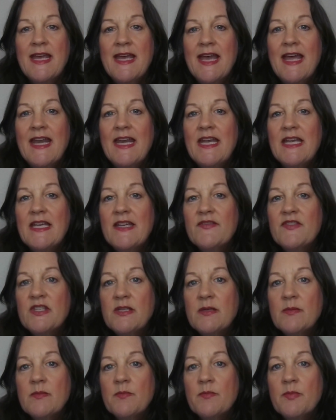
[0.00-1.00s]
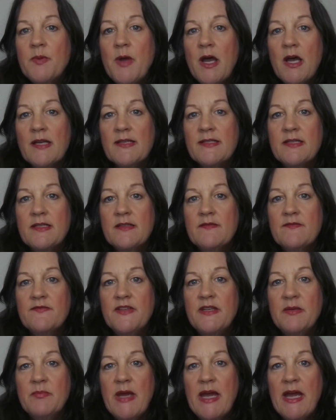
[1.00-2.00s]
And it gives them positive
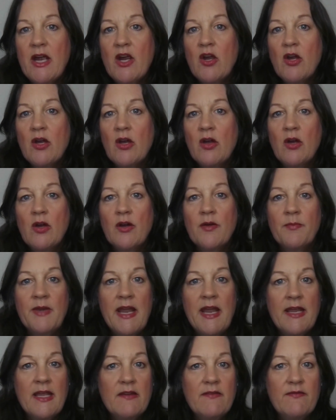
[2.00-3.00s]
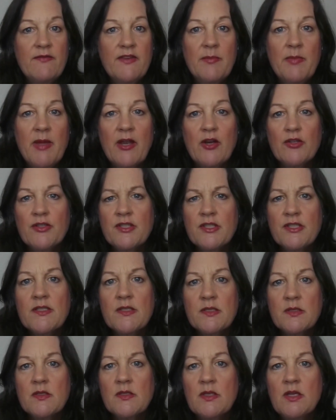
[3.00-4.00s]
feedback or negative feedback or
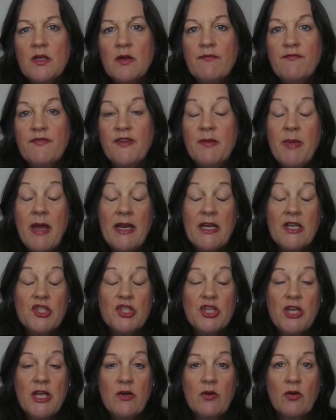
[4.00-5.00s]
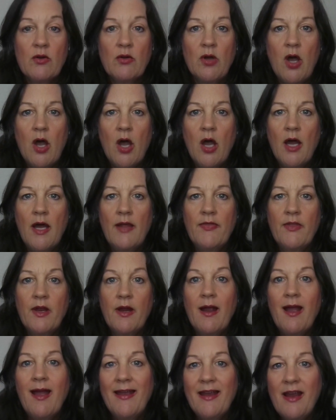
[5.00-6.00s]
just, feedback in general on
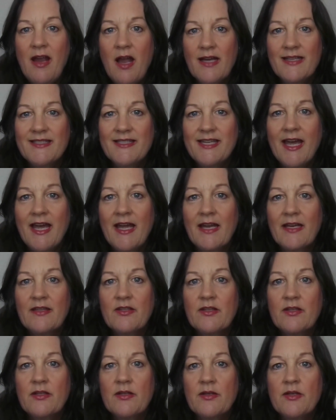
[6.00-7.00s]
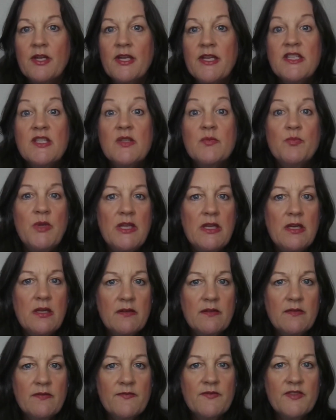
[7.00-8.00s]
their eye contact, their speed
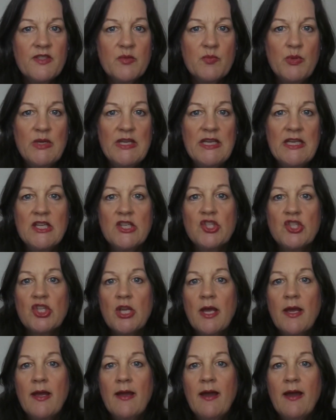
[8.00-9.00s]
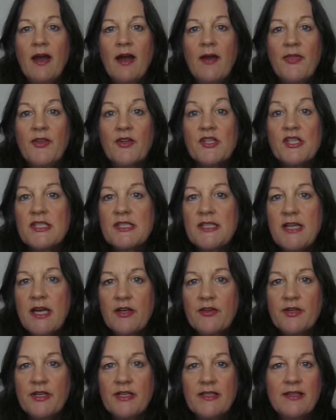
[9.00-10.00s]
of speech, their
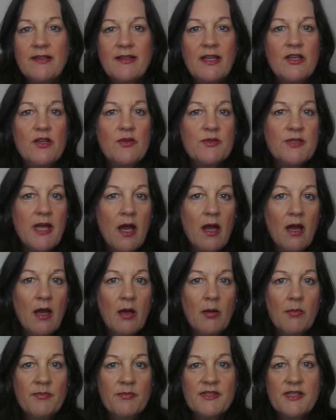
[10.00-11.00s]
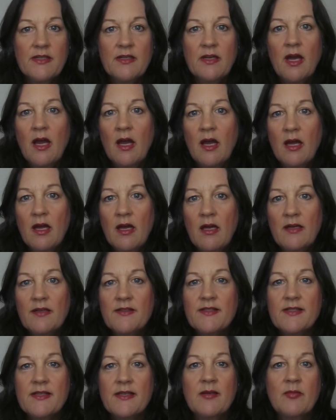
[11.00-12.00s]
stuttering. Did they use ums and
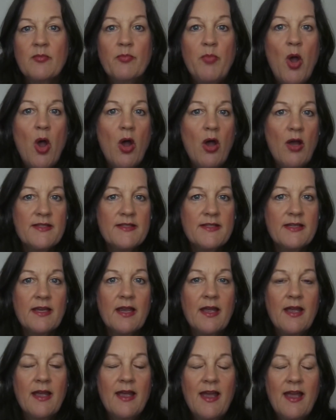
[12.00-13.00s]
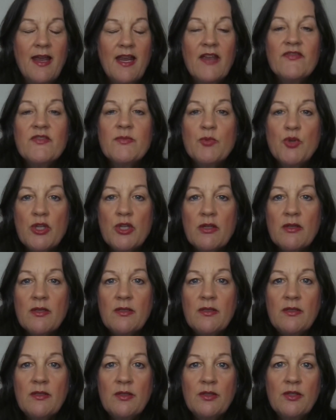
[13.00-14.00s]
uhs and pausing? It gives them
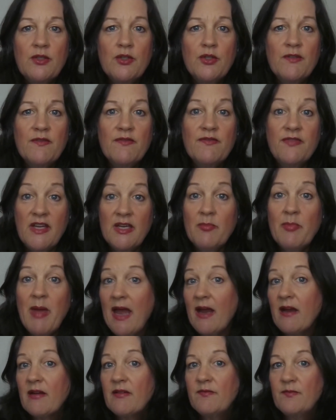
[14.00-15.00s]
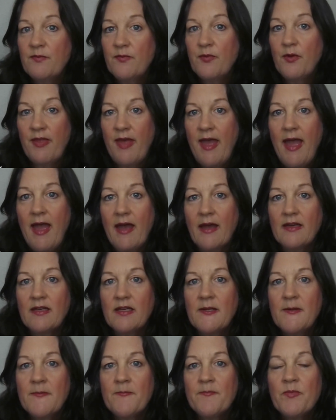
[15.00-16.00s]
good feedback for that.
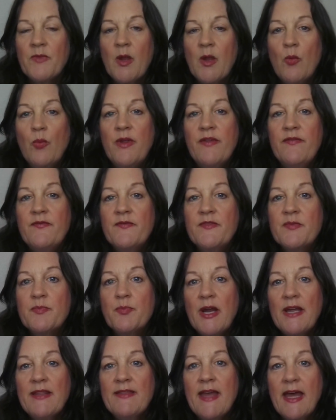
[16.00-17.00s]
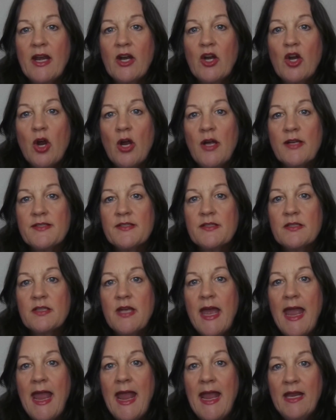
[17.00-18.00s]
We've spread that across
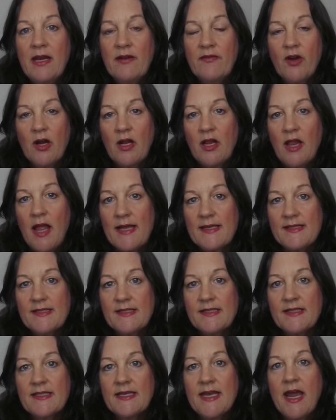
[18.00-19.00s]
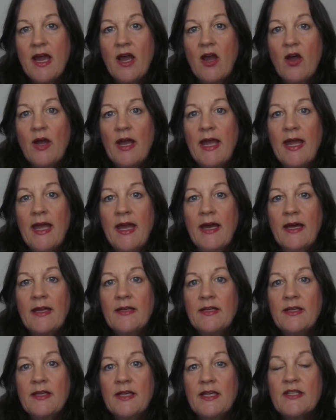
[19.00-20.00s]
8 of our classes now,
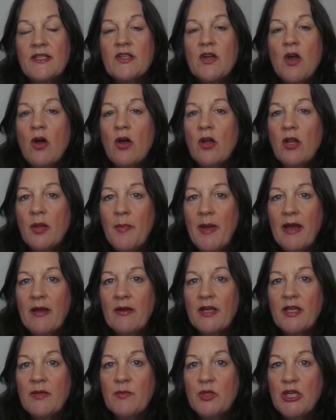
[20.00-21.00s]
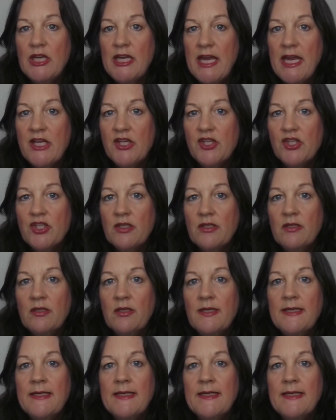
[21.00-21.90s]
and it's all about communication.